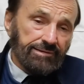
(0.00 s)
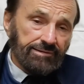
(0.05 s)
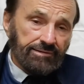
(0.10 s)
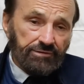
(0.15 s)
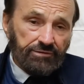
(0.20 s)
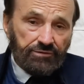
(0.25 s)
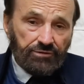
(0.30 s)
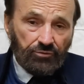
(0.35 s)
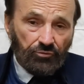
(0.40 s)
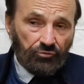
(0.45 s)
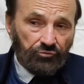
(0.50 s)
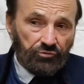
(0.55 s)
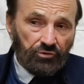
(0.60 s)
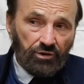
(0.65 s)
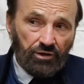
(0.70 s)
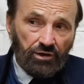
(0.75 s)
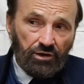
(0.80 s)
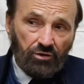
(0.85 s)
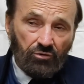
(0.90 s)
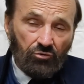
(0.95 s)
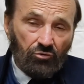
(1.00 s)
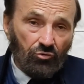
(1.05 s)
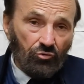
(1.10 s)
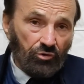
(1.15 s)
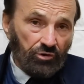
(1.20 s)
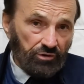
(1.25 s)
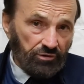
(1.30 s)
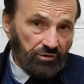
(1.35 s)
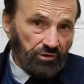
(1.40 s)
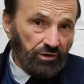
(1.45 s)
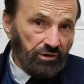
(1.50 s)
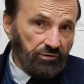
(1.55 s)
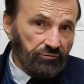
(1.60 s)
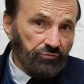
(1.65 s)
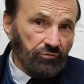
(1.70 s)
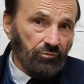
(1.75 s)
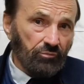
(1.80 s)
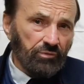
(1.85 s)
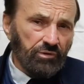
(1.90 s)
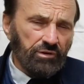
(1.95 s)
It was a harrowing day for
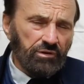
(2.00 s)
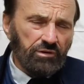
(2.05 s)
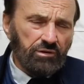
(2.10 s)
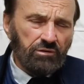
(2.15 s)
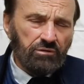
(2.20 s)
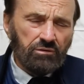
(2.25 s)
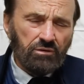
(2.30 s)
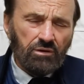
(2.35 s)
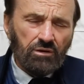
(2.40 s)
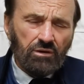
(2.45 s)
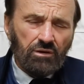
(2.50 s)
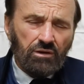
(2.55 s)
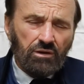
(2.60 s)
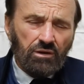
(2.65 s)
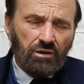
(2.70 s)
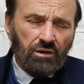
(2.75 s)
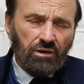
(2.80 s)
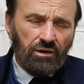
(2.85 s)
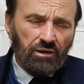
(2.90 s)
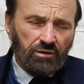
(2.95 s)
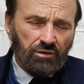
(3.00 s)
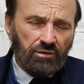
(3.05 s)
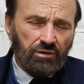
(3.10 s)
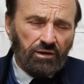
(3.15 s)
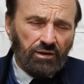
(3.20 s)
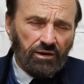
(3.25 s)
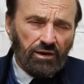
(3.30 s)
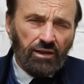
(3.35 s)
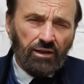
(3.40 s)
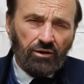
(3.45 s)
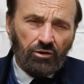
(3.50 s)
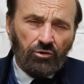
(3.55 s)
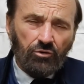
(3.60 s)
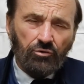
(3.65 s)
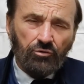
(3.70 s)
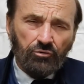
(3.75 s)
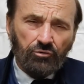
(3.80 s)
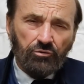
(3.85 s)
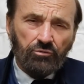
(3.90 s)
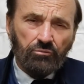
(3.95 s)
me, and I
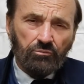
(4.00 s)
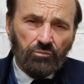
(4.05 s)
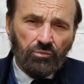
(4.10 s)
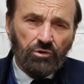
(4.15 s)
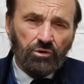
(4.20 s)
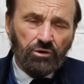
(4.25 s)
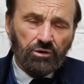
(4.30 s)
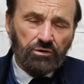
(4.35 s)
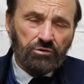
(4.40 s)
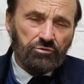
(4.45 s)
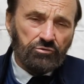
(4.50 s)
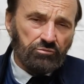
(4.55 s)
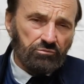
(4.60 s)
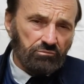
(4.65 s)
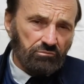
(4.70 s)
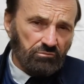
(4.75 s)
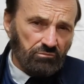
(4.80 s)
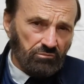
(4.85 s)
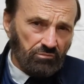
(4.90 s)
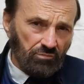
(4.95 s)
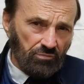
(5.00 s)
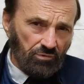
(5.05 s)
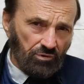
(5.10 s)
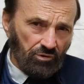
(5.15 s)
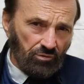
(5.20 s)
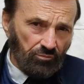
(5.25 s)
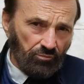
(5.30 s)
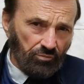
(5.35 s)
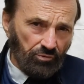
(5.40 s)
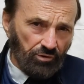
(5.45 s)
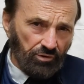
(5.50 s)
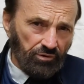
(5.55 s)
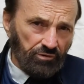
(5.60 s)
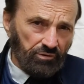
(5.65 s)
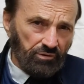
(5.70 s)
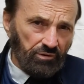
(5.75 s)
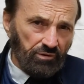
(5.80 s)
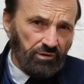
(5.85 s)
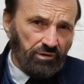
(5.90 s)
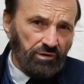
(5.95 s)
learned much, but
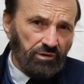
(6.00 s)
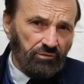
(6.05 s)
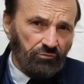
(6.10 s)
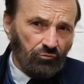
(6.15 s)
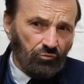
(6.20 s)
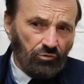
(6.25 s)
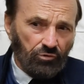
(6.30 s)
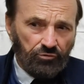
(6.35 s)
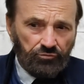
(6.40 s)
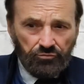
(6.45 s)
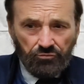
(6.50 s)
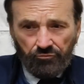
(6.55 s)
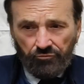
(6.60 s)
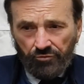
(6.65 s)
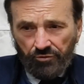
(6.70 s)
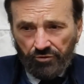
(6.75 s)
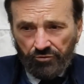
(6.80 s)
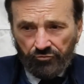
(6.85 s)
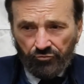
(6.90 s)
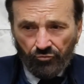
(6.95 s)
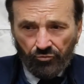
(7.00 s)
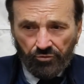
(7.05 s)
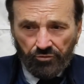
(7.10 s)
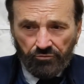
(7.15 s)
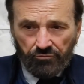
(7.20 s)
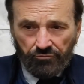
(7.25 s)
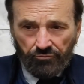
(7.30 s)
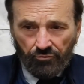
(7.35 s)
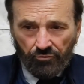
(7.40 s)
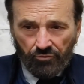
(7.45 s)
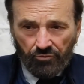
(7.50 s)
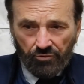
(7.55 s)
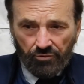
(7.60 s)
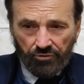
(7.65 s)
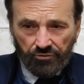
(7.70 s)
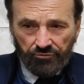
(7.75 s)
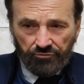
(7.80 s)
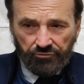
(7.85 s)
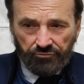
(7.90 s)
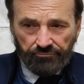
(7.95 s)
it was a victory for
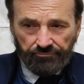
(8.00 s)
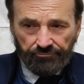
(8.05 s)
us.